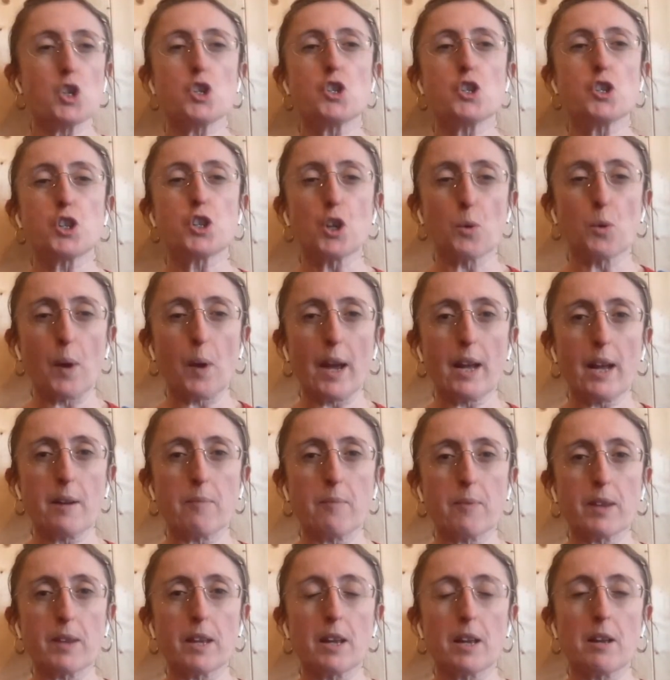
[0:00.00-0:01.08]
do it
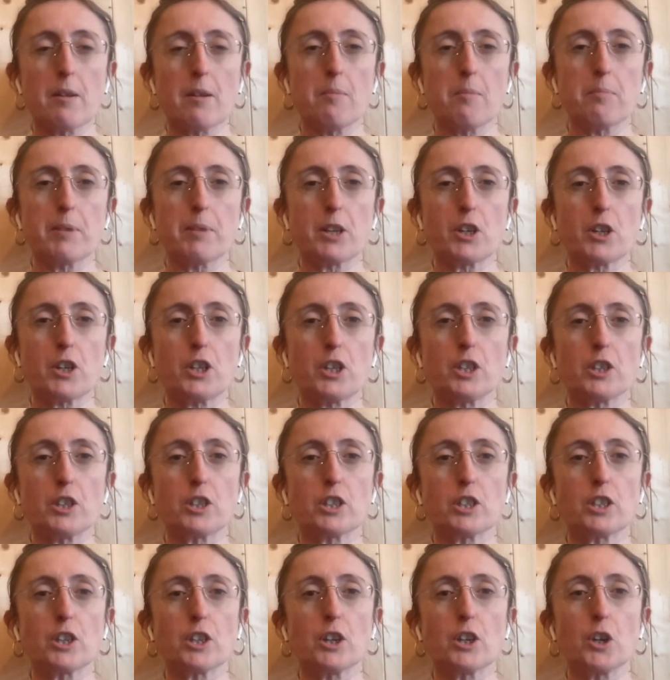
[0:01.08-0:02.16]

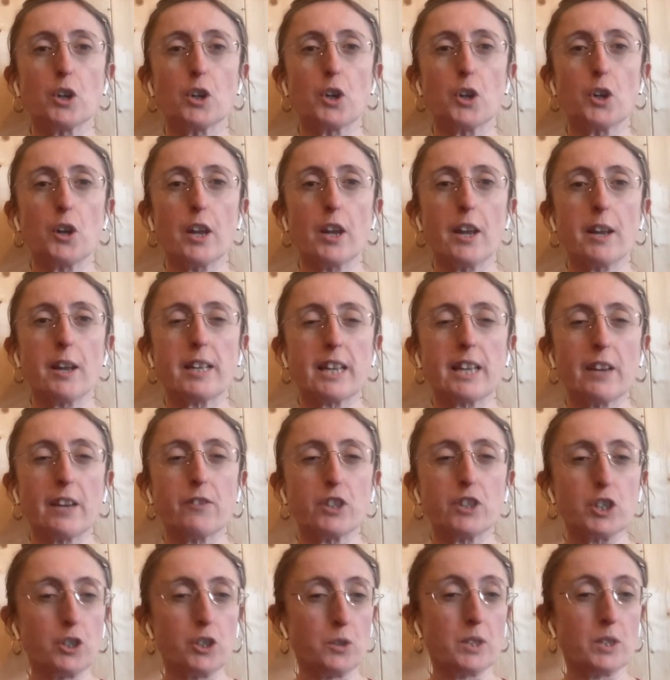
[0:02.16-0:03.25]
because it
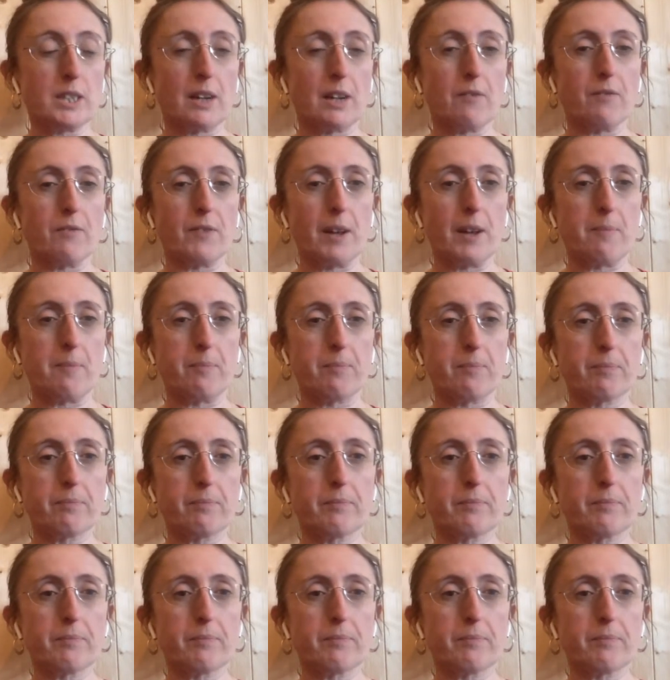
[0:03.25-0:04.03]
gives you something.